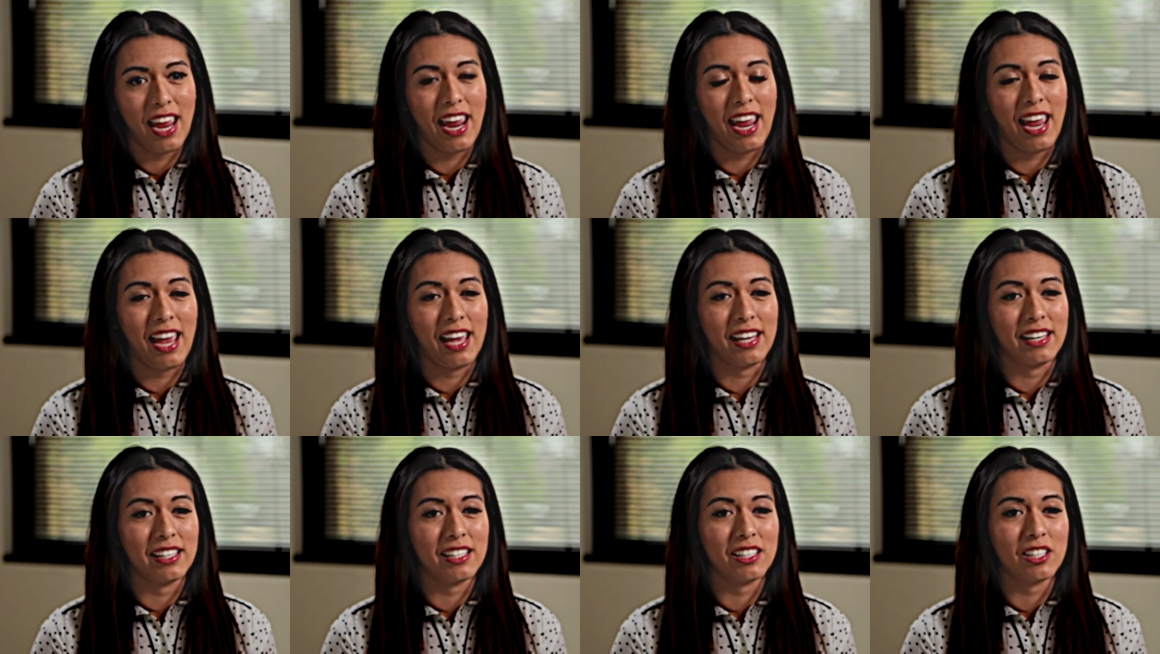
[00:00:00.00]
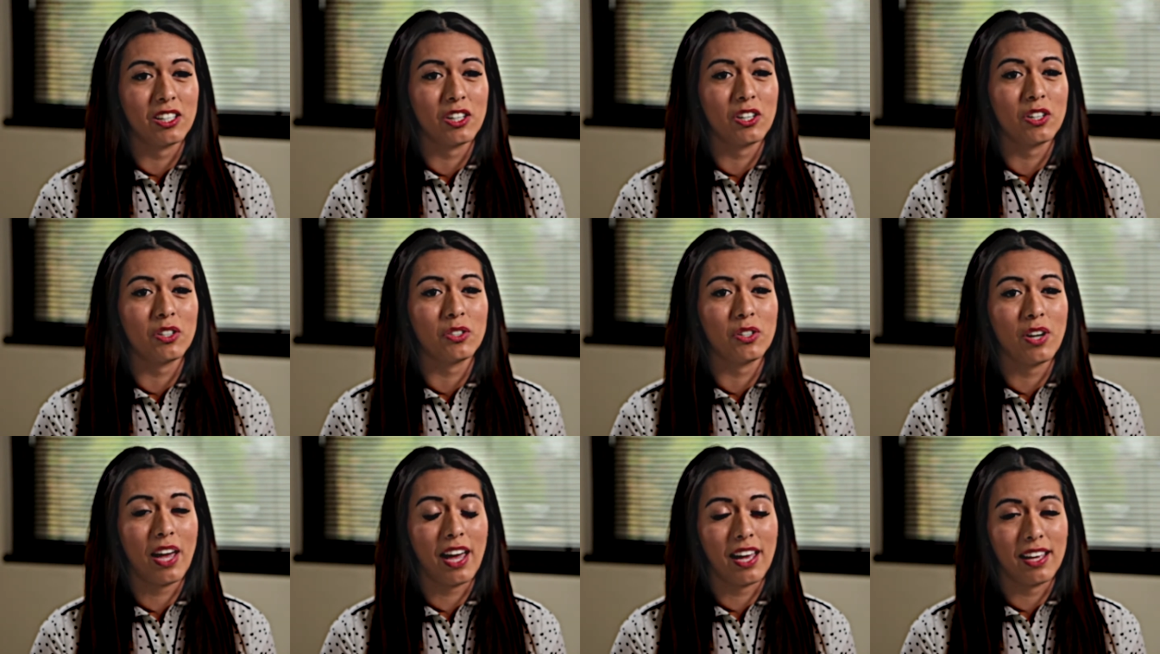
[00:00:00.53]
and
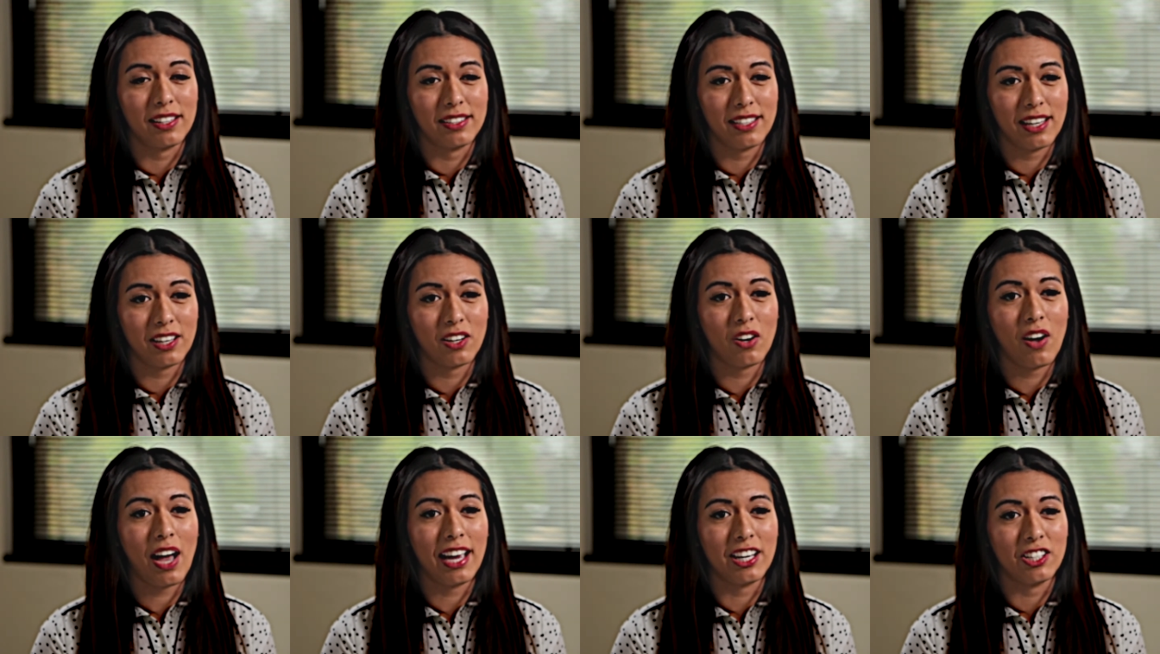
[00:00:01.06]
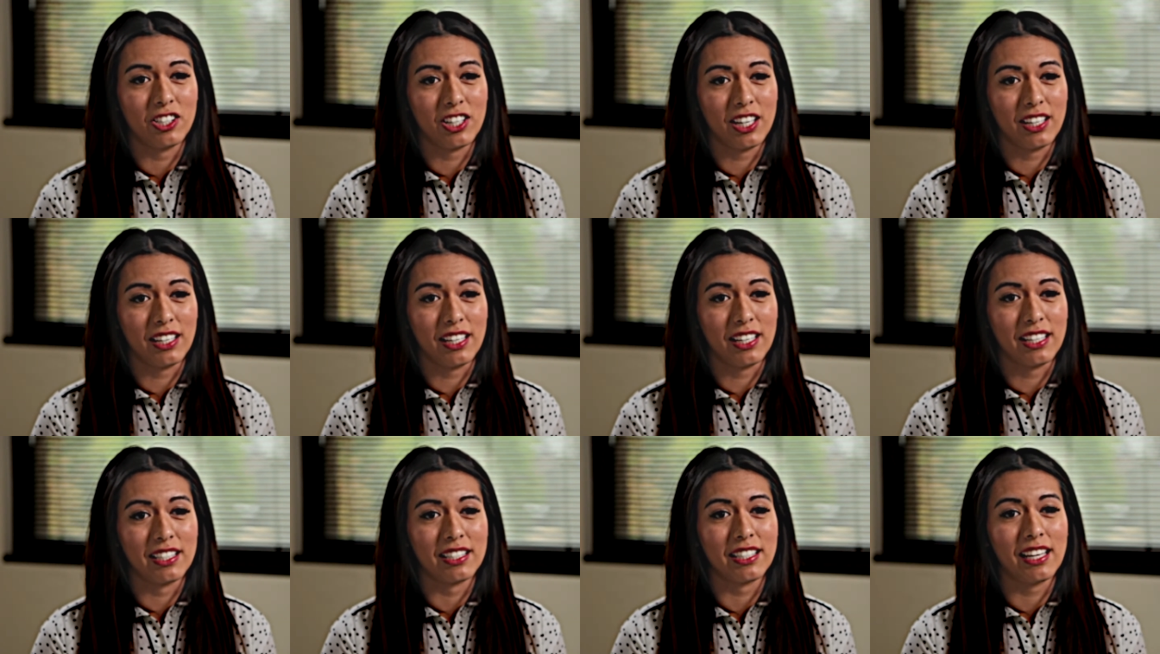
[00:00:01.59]
a dental
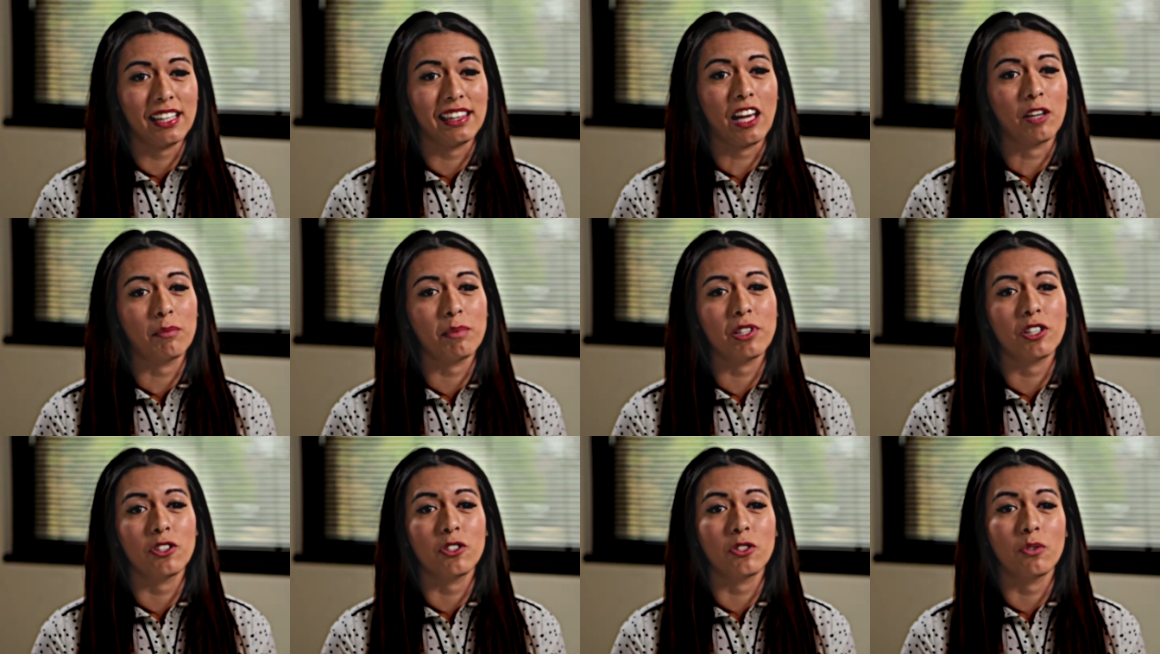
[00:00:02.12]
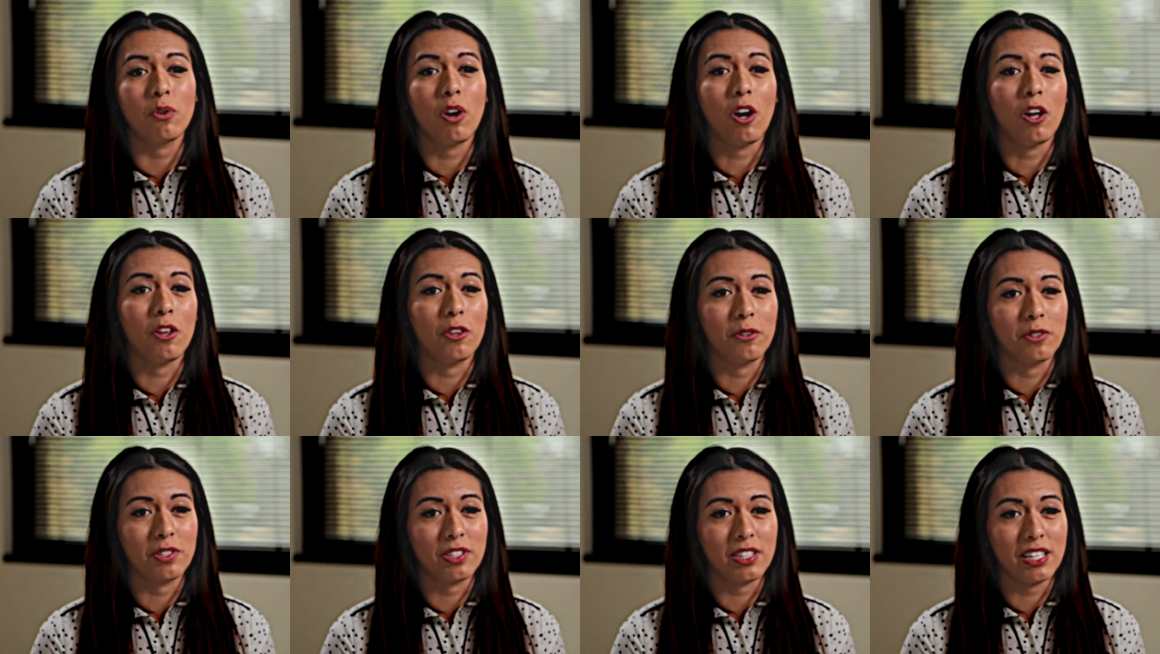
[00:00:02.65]
hygienist allowed me to do all
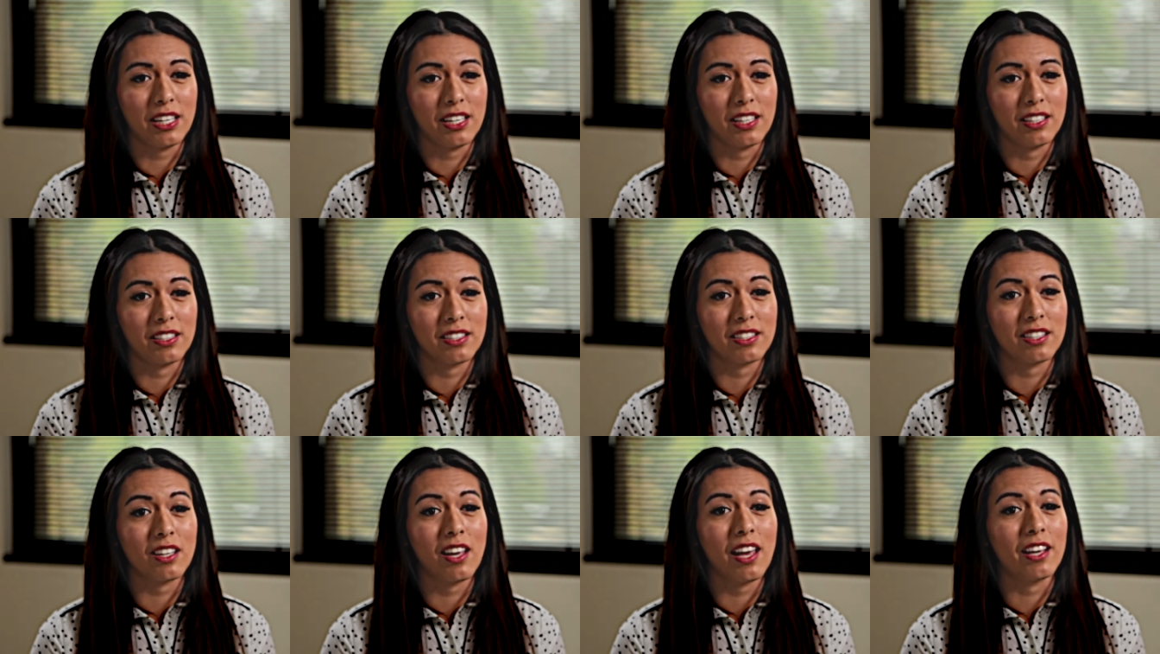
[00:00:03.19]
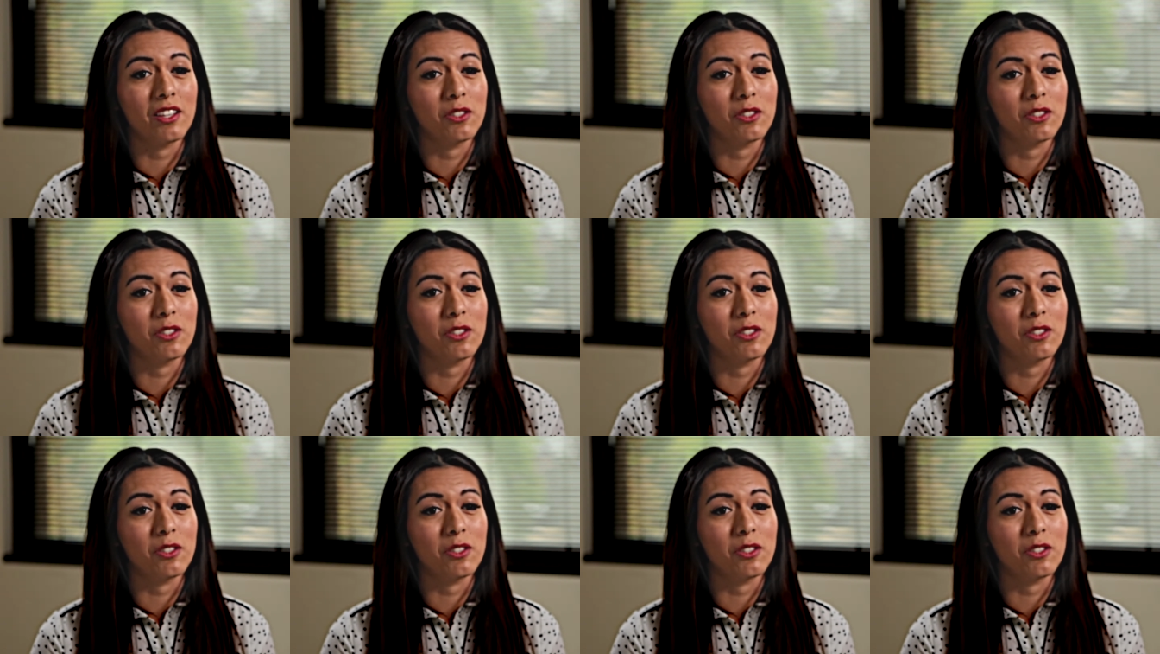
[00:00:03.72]
those things,